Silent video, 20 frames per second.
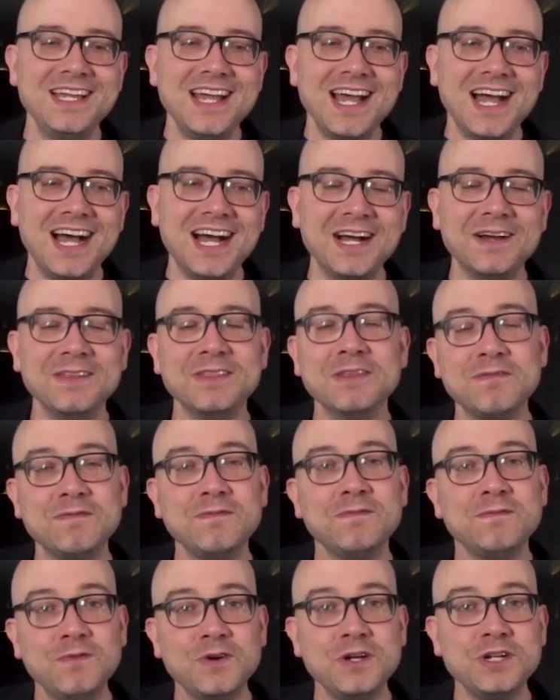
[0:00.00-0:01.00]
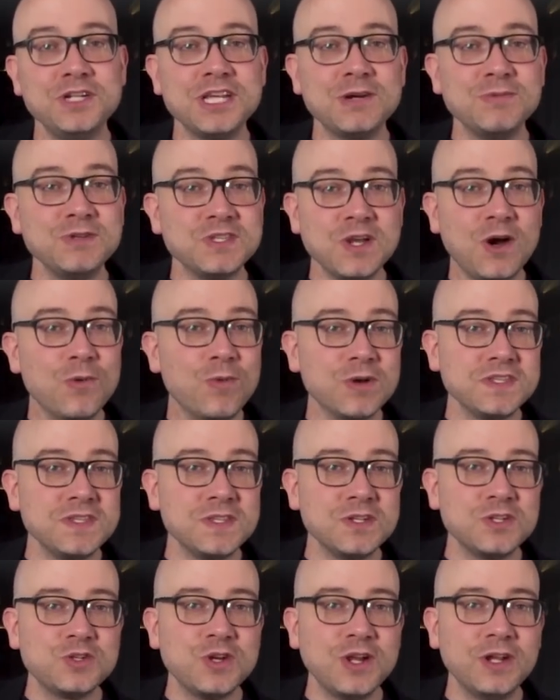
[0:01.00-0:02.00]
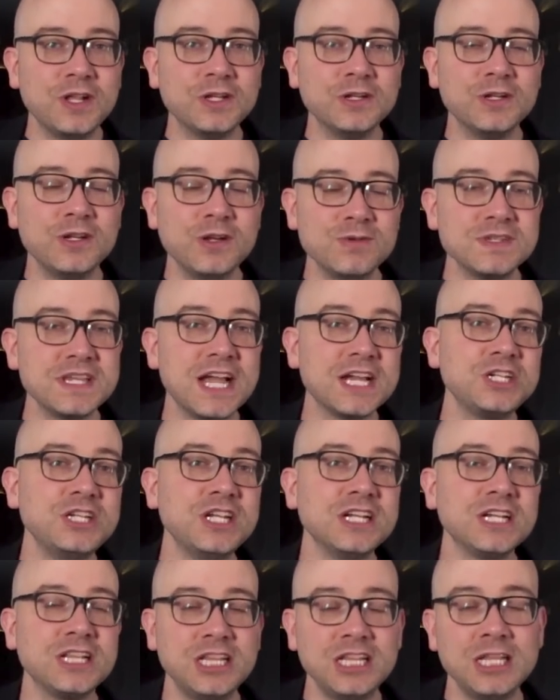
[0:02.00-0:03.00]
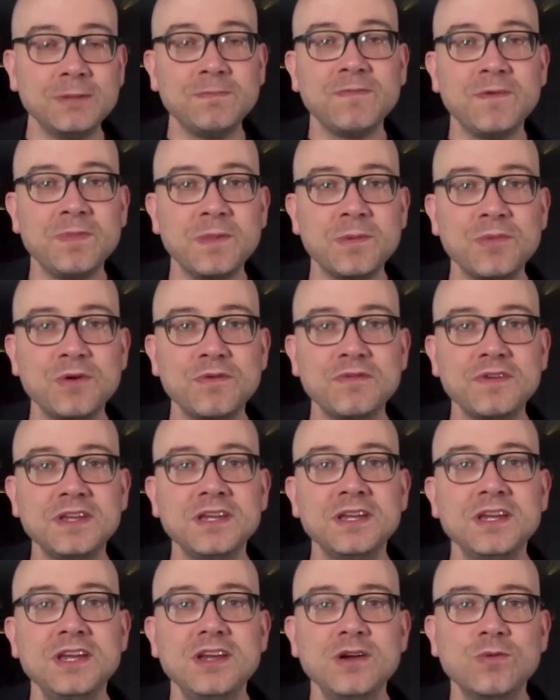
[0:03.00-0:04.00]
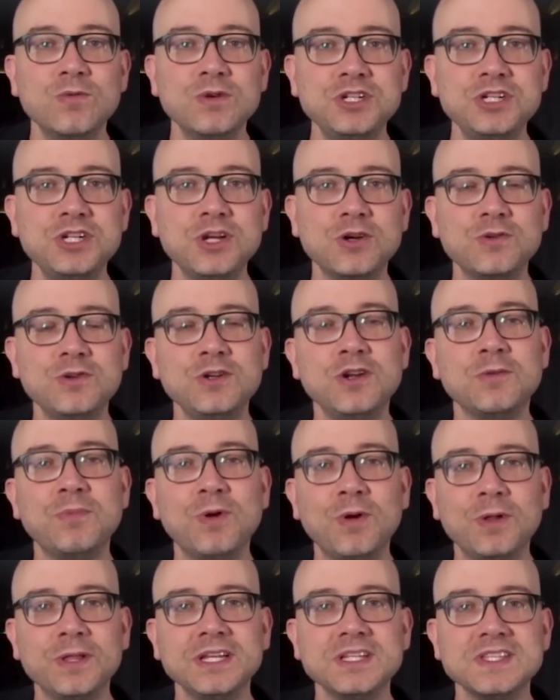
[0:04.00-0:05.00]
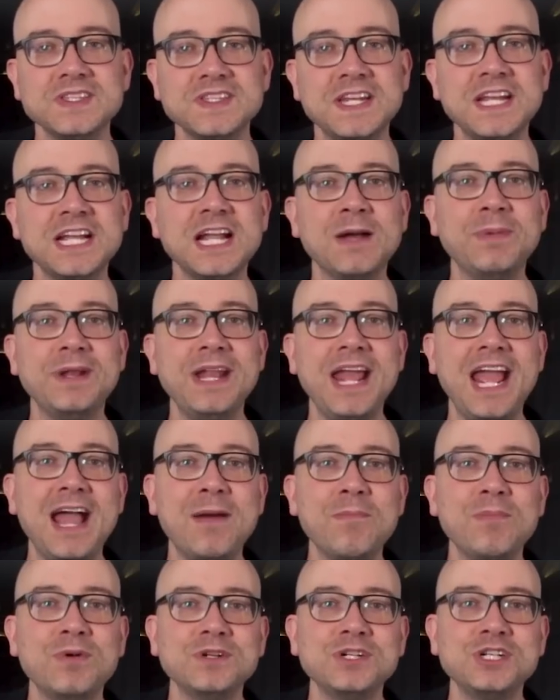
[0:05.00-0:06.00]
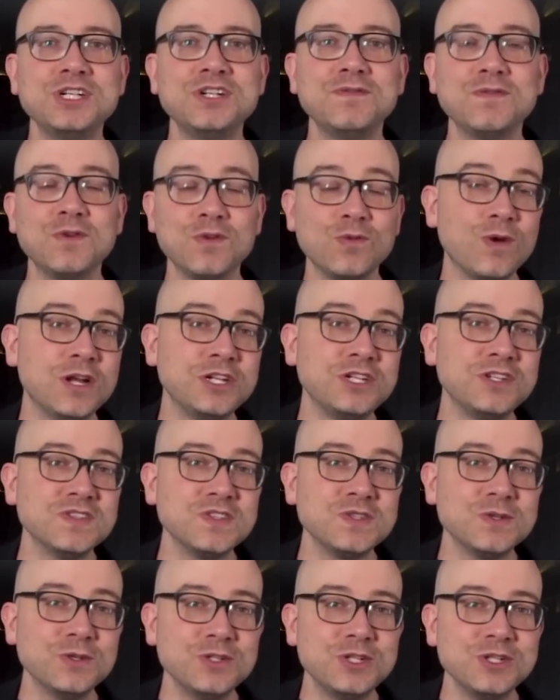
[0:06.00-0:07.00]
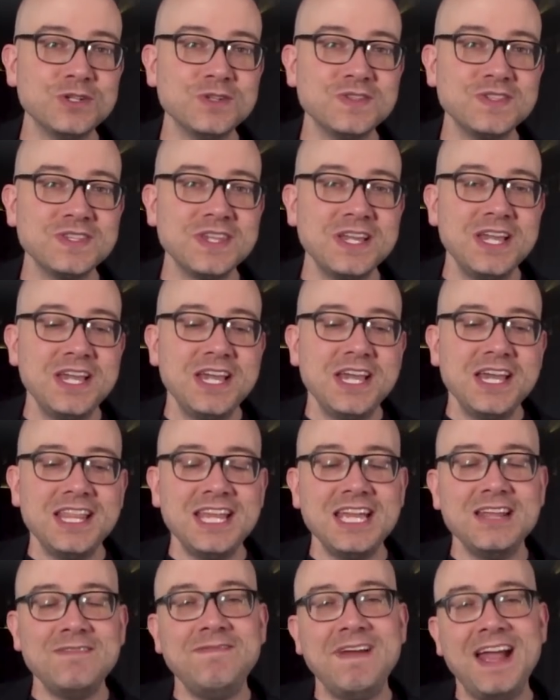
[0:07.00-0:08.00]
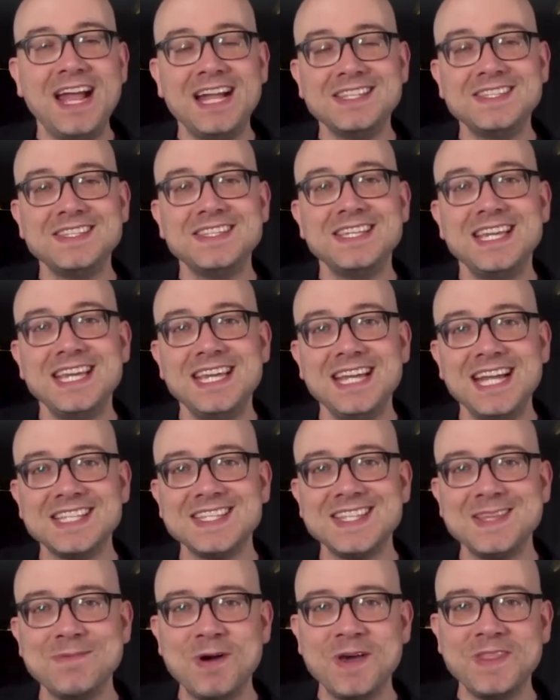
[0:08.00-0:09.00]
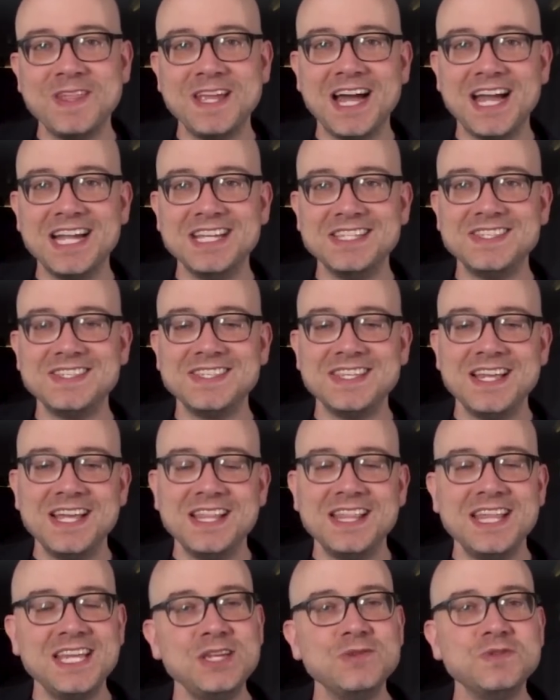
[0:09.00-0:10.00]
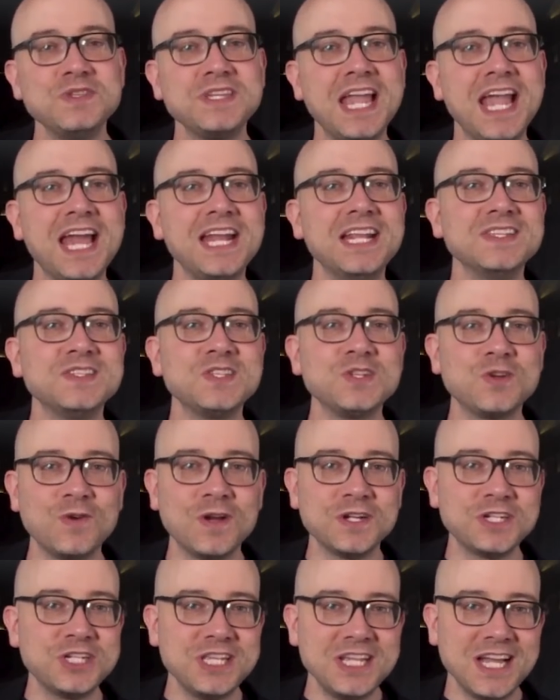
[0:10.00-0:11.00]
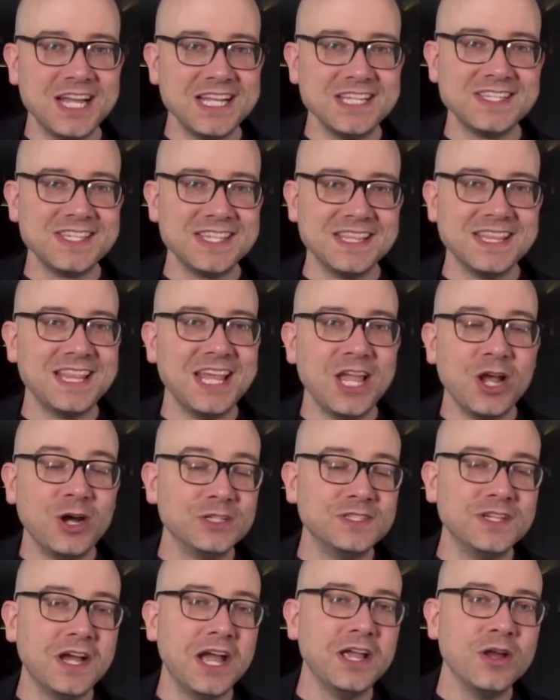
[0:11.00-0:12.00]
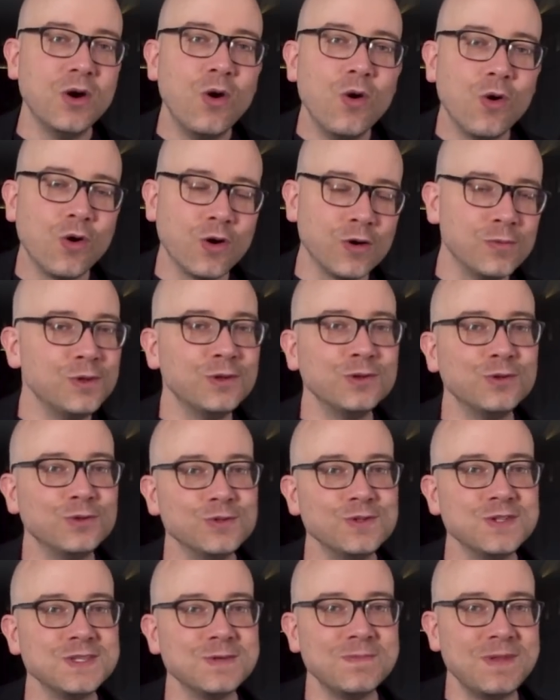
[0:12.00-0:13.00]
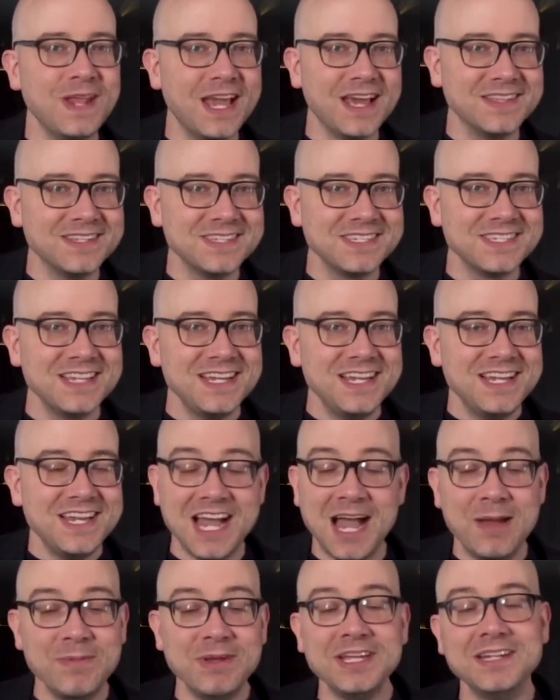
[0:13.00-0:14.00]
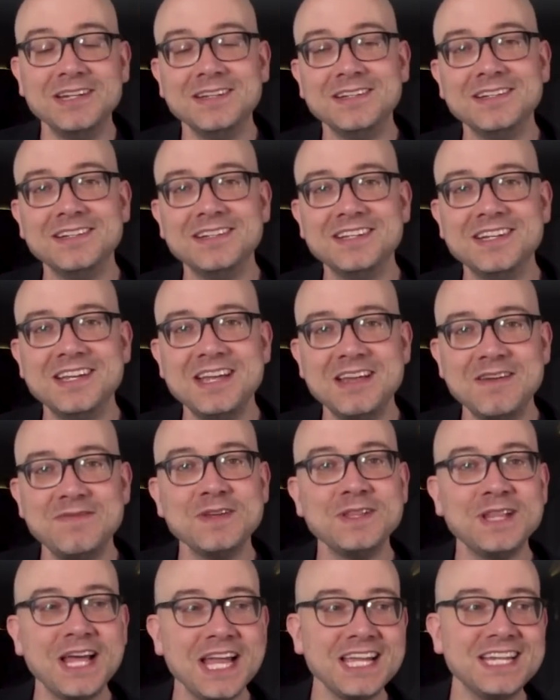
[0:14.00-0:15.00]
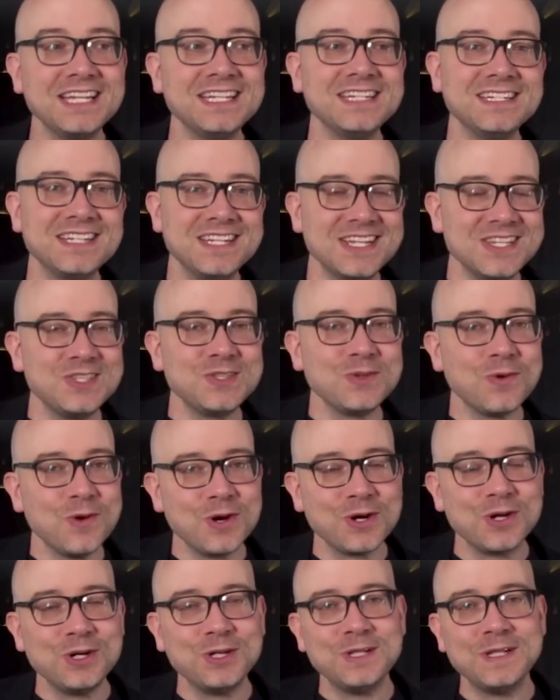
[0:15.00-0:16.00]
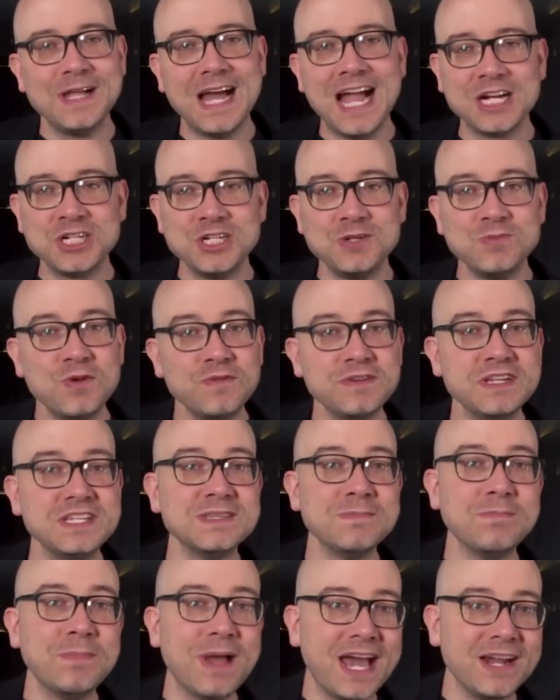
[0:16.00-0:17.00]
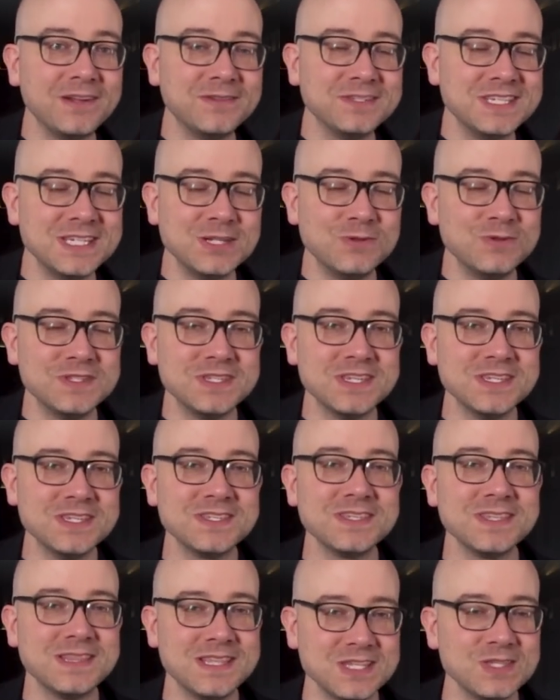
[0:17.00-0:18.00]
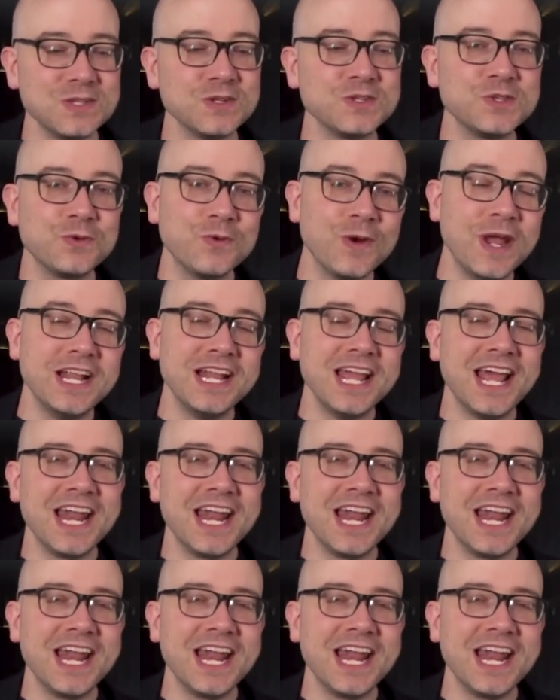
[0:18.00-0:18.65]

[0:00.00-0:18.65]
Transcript: The footage that we saw wasn't a trailer. It was actually a clip from the movie, which showed Napoleon setting up an ambush for Russian soldiers. They advance. He gets them on the ice. They use cannons to crush the ice, and they all die horrible, gruesome deaths. I mean, if you like historical action movies and battle sequences, this looks great.